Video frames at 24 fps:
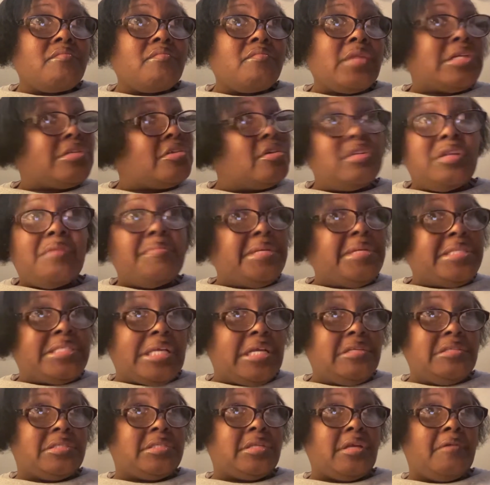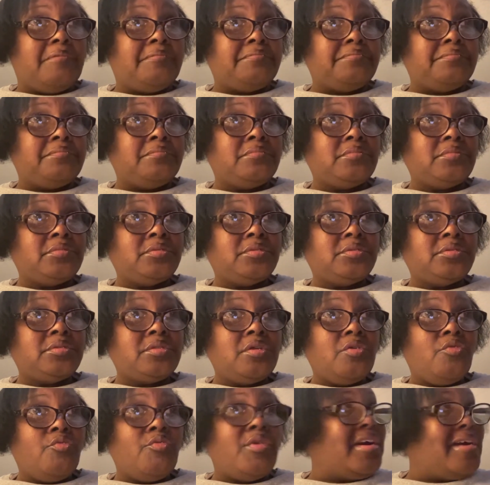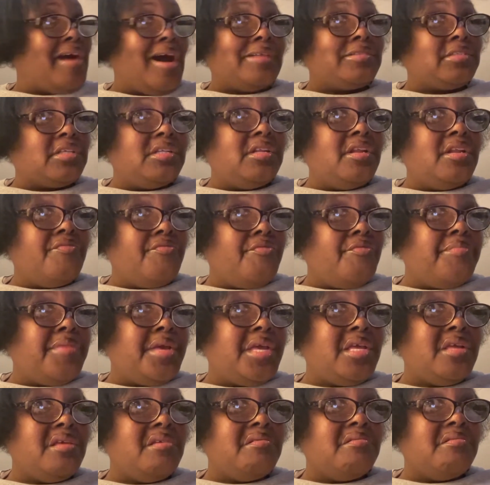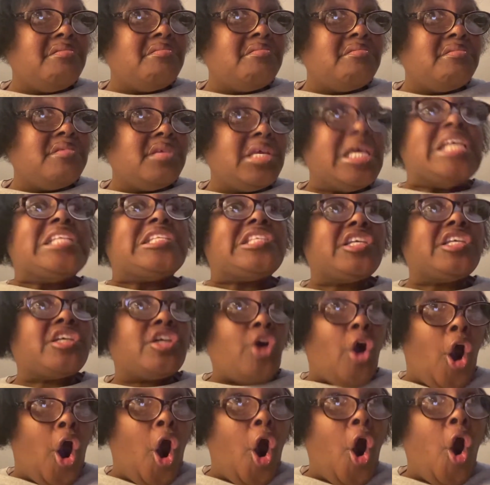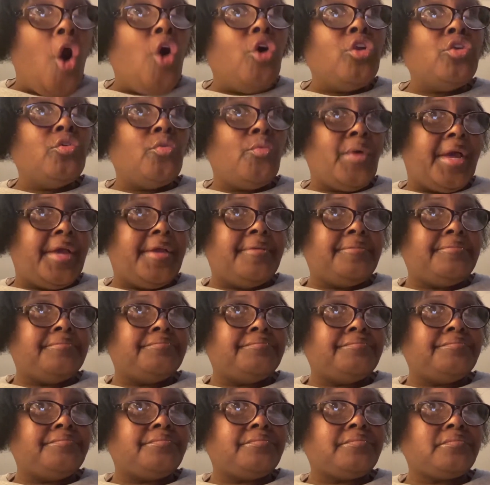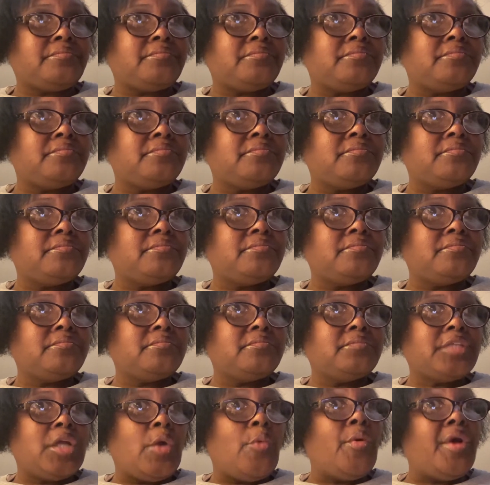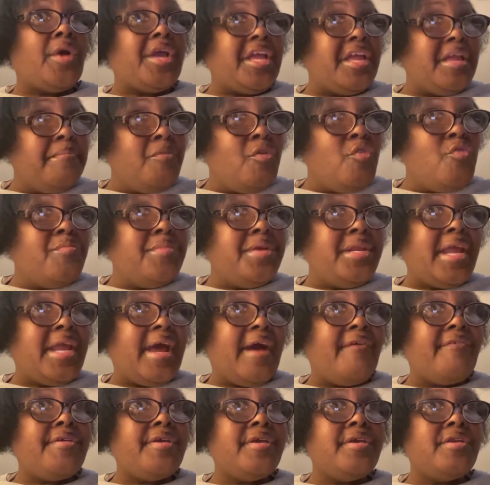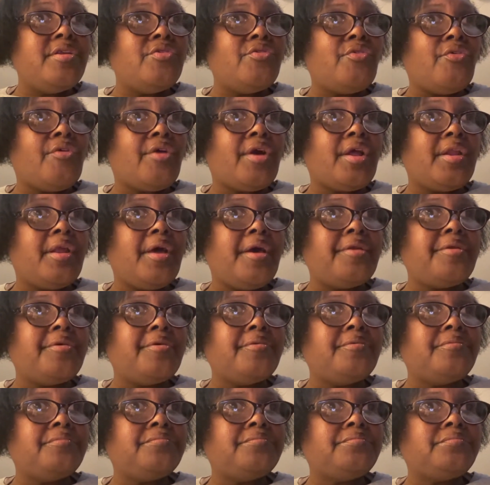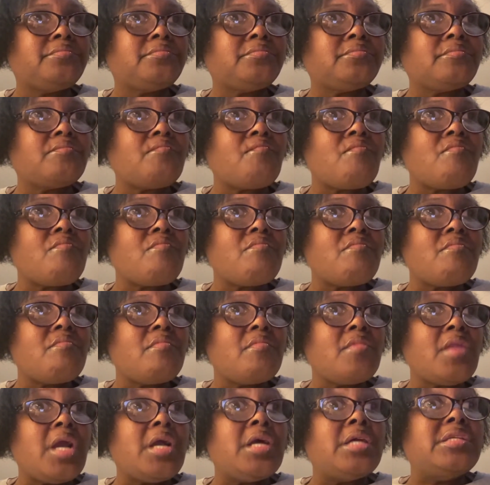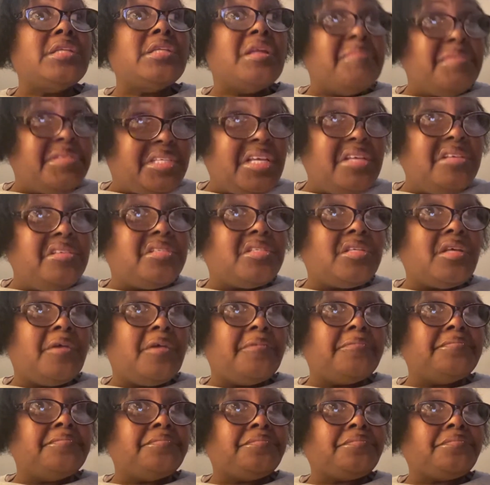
So let me tell you something. When God delivered me, he took it all away. When he moved me down here to North Carolina, let me tell you something.